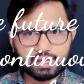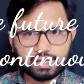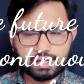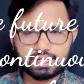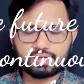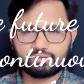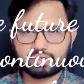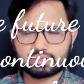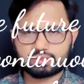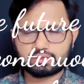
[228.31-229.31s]

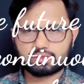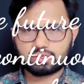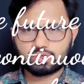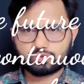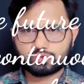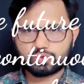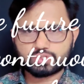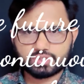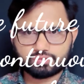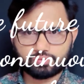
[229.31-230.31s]
11,
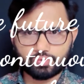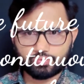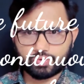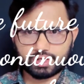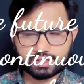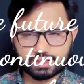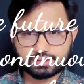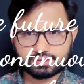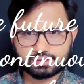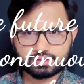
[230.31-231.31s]
future perfect
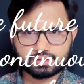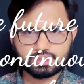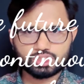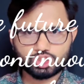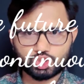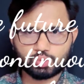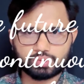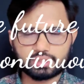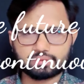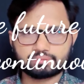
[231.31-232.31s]
tense.
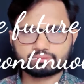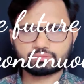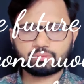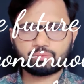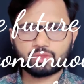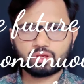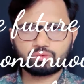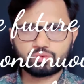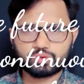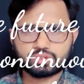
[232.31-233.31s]
12,
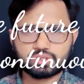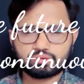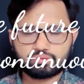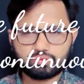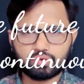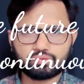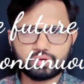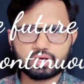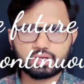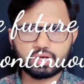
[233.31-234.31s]
future
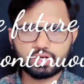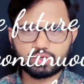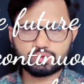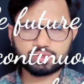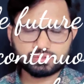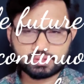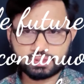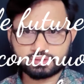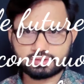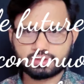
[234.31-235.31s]
perfect continuous
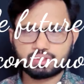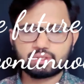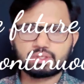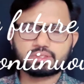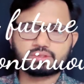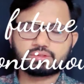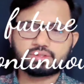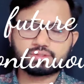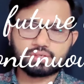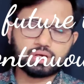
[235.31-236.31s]
tense.
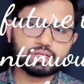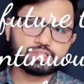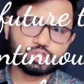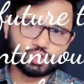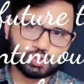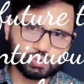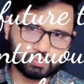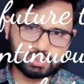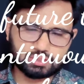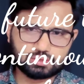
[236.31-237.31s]
These are
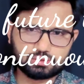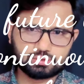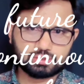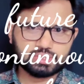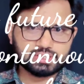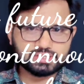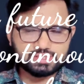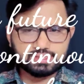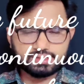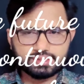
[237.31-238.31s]
12.
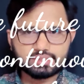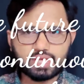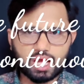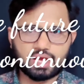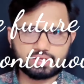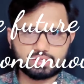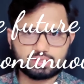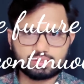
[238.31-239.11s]
This is the order.